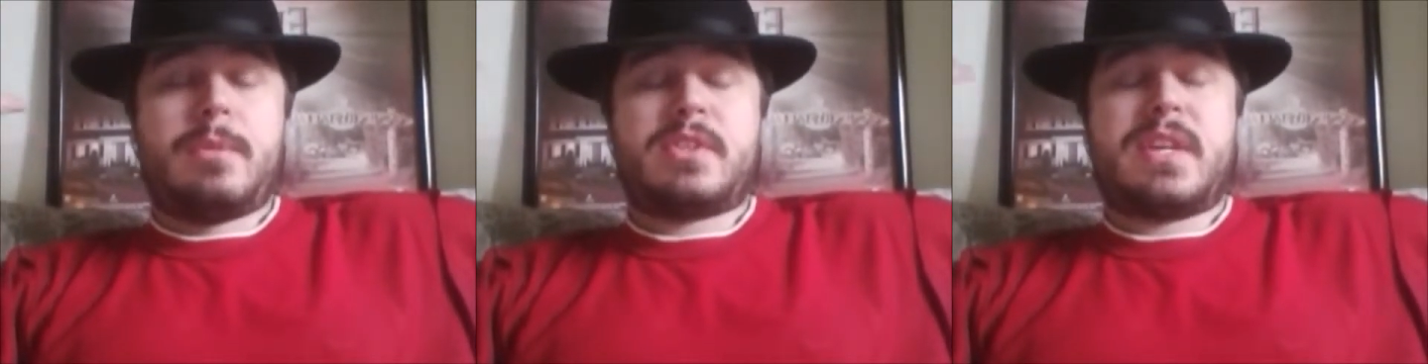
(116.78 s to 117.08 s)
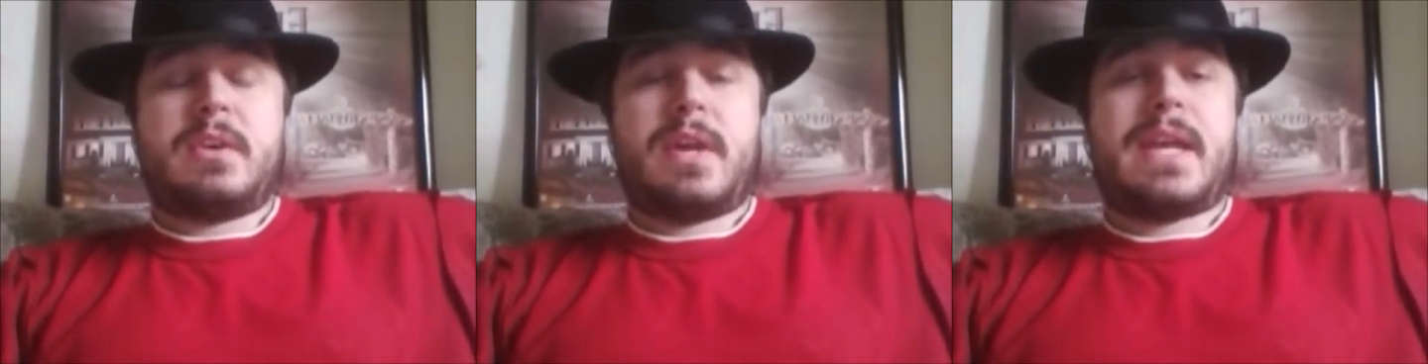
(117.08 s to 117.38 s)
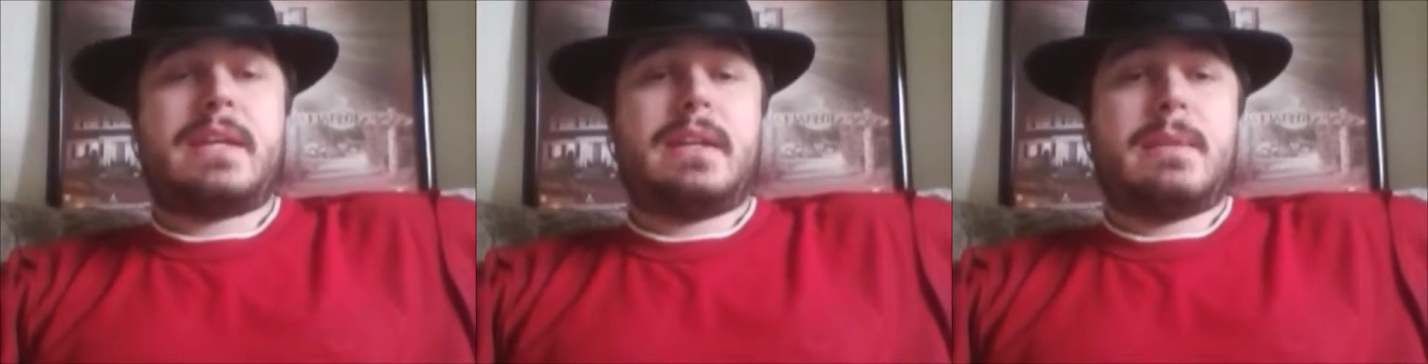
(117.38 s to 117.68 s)

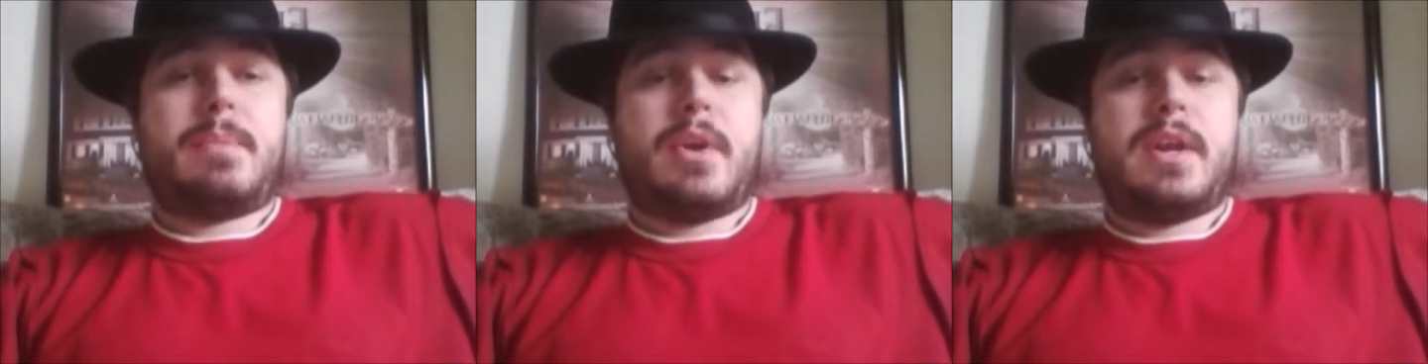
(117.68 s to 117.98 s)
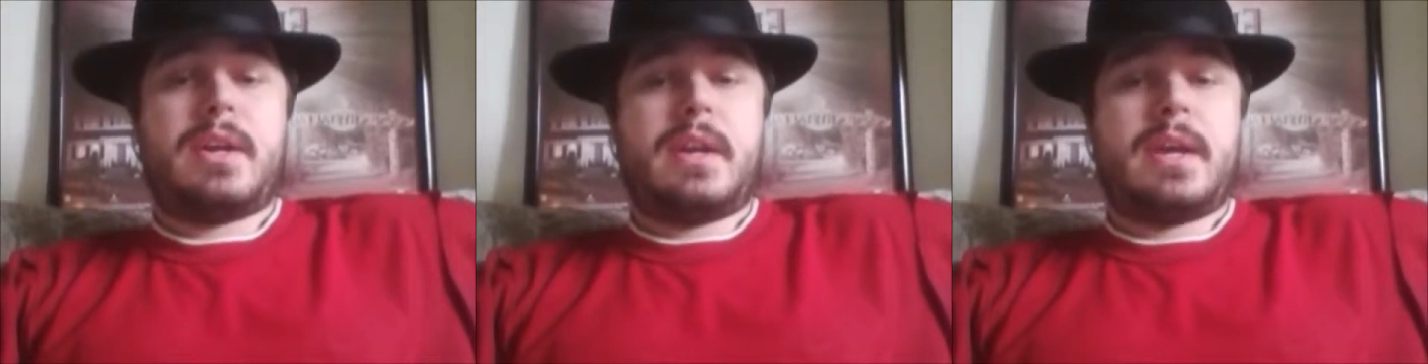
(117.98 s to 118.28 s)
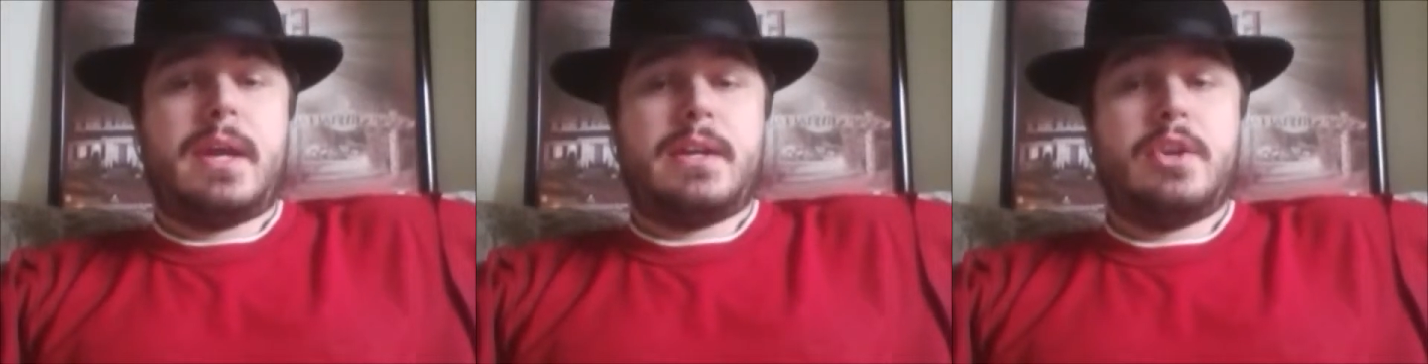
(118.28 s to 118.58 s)
single-handedly put
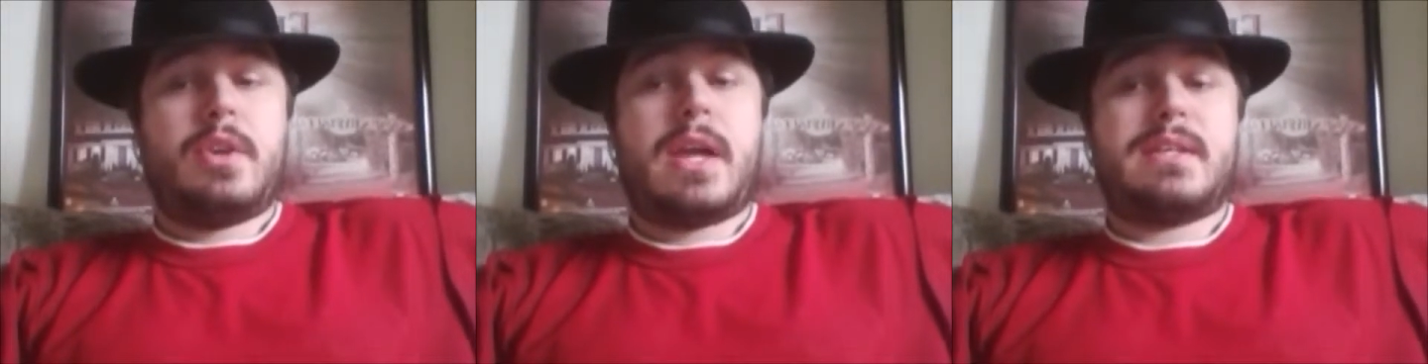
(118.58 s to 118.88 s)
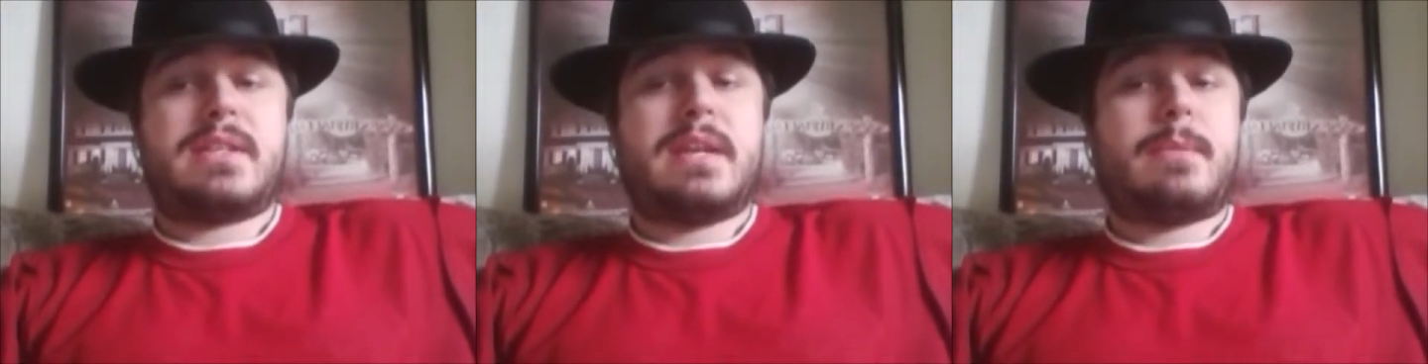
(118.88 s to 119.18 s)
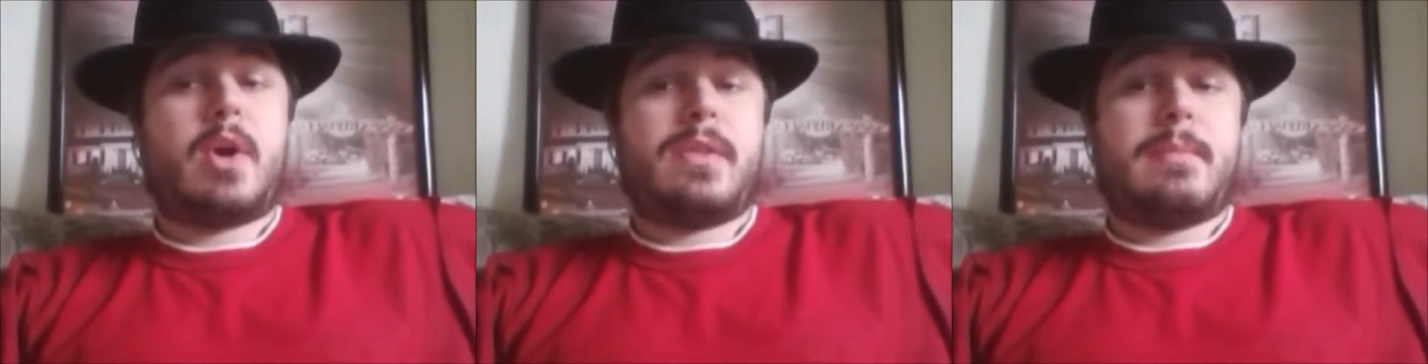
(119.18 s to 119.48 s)
New Line
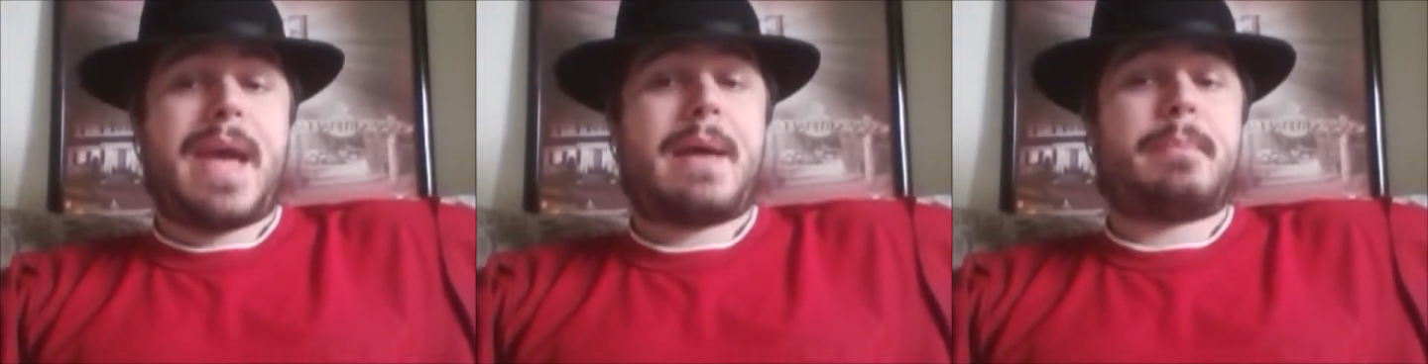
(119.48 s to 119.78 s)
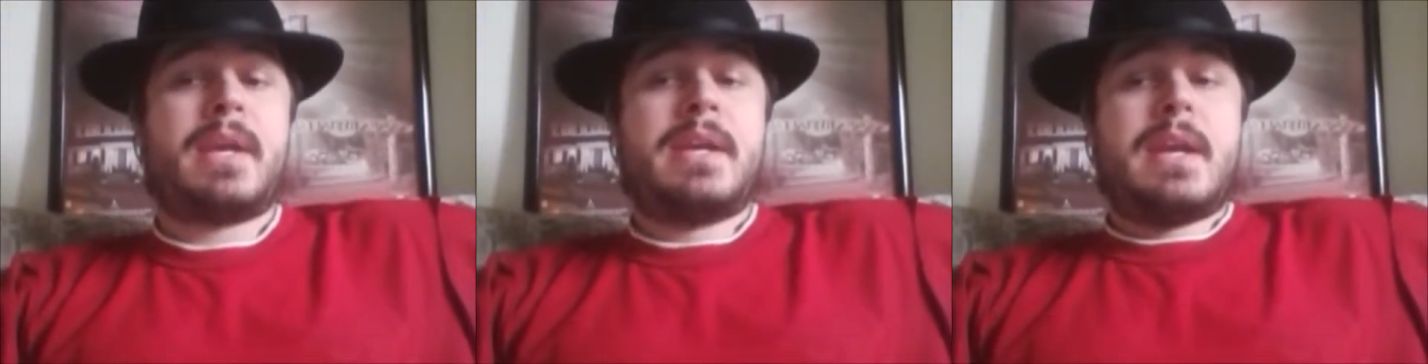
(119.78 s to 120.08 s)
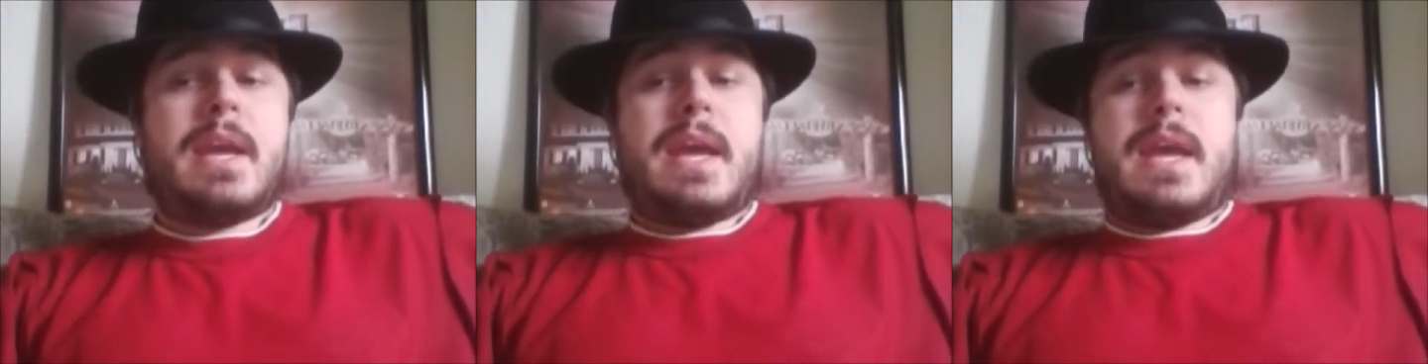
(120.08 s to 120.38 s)
Cinema on the map.
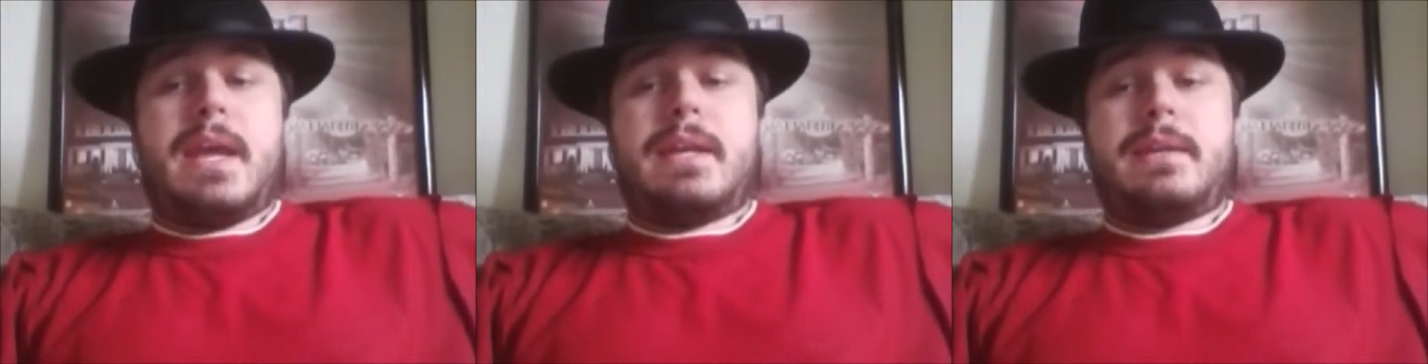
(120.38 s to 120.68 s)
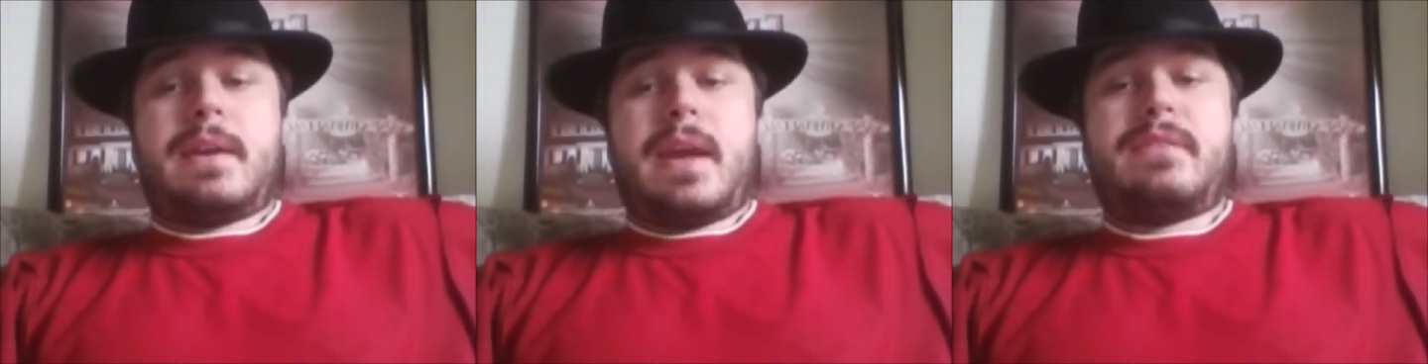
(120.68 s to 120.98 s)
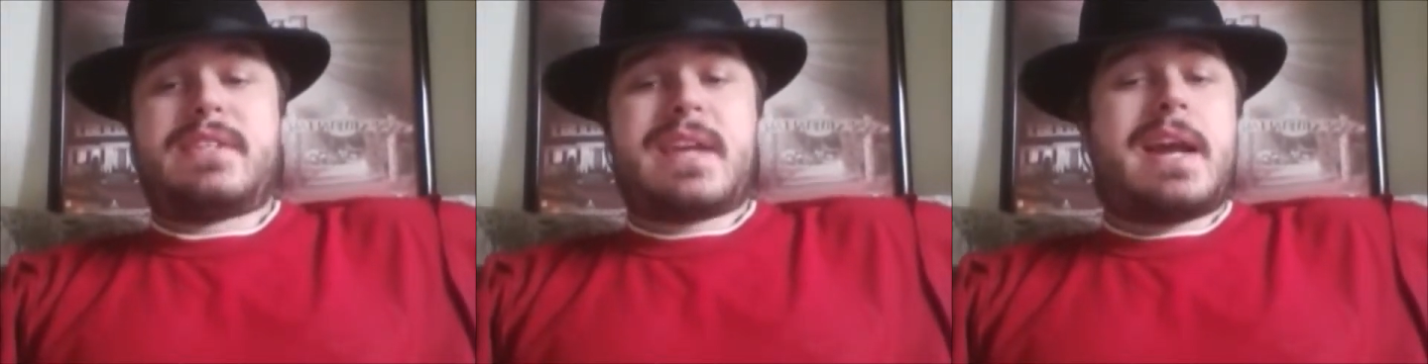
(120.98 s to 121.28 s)
And I've
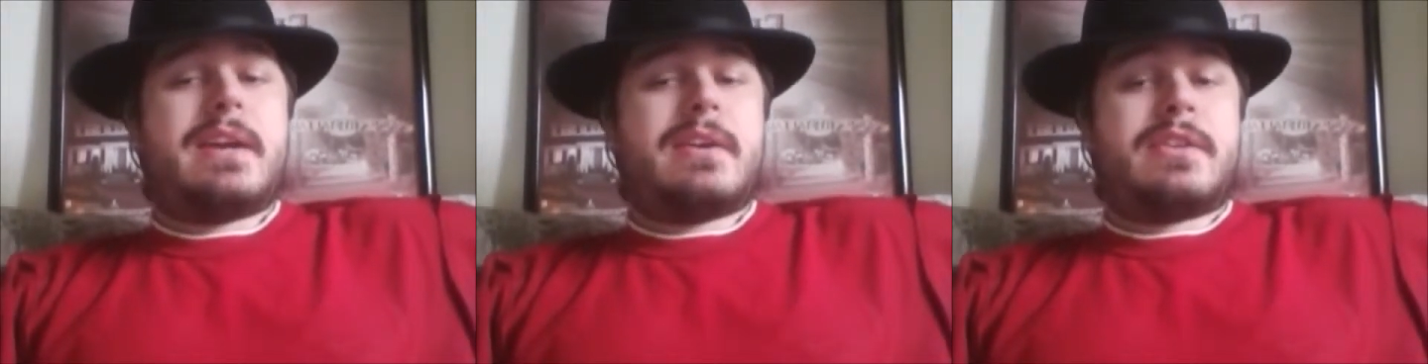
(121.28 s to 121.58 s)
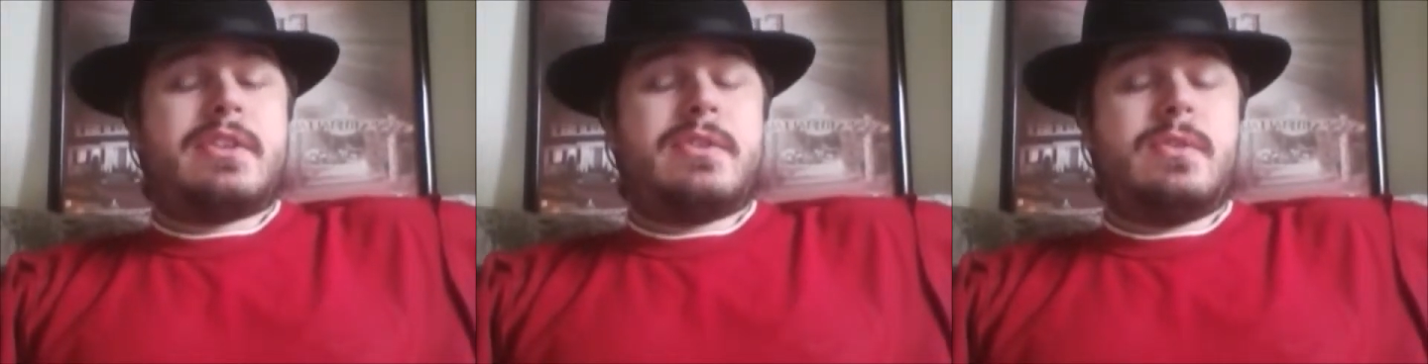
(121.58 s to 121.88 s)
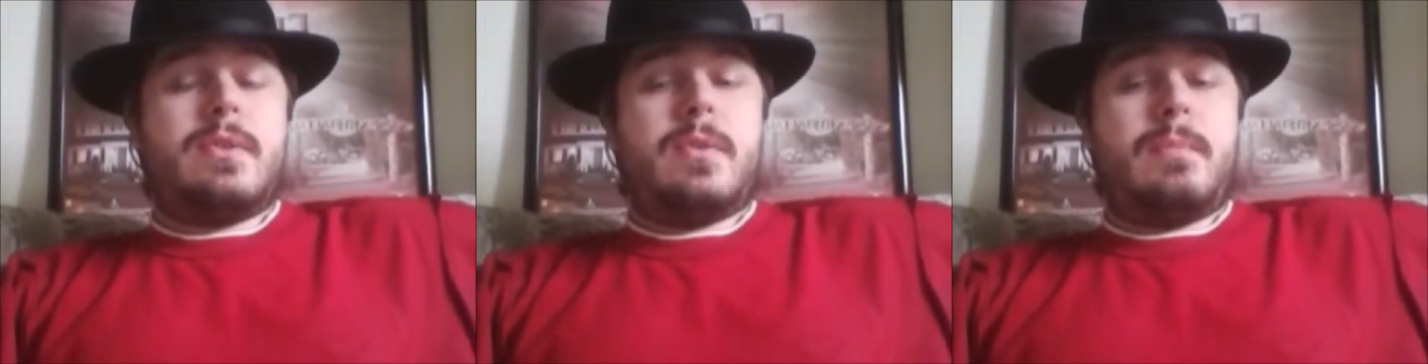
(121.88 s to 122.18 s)
desired
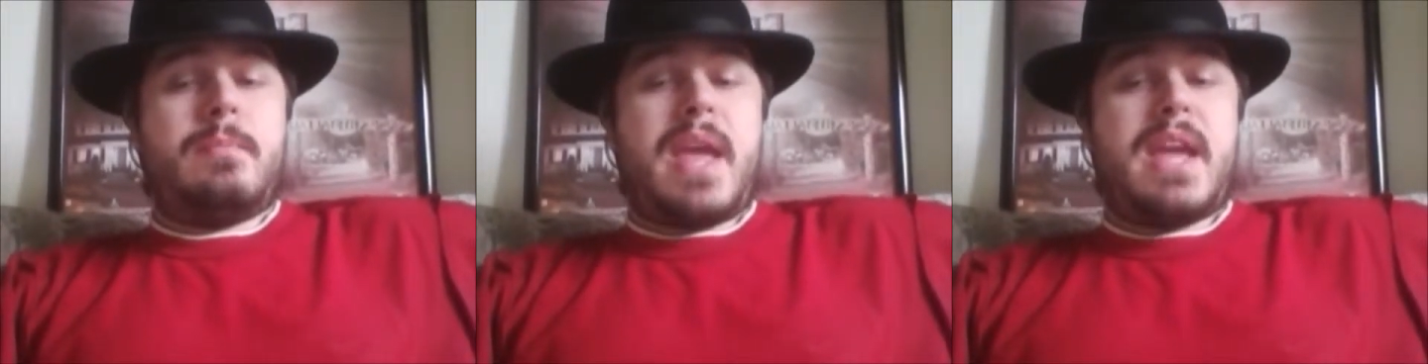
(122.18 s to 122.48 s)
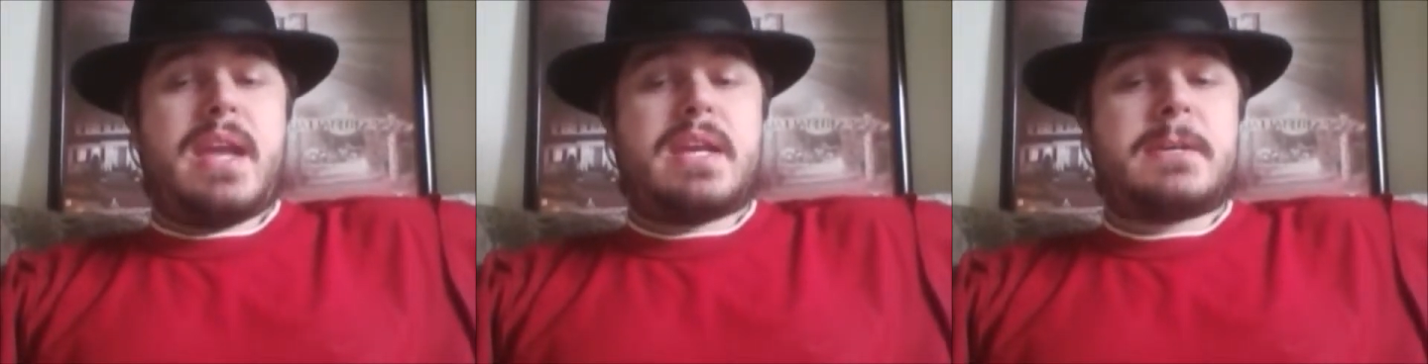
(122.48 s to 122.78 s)
to make